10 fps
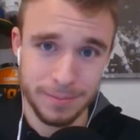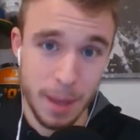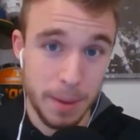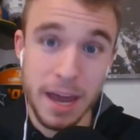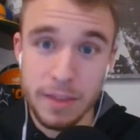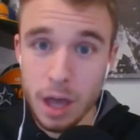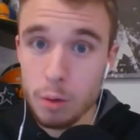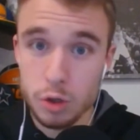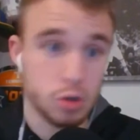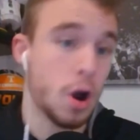the
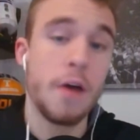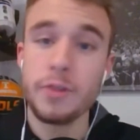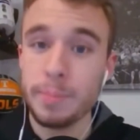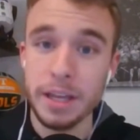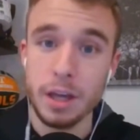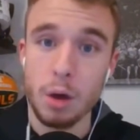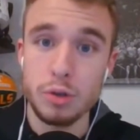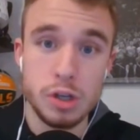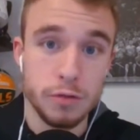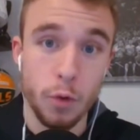coaches or offered to pay the
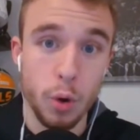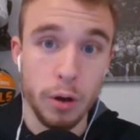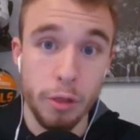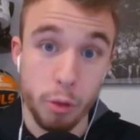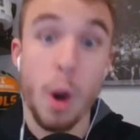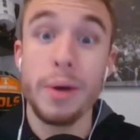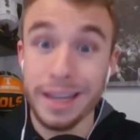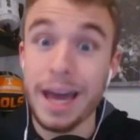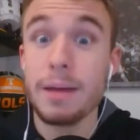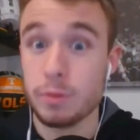coaches for throwing
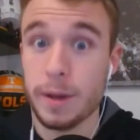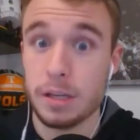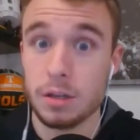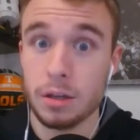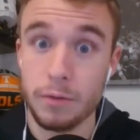games, basically,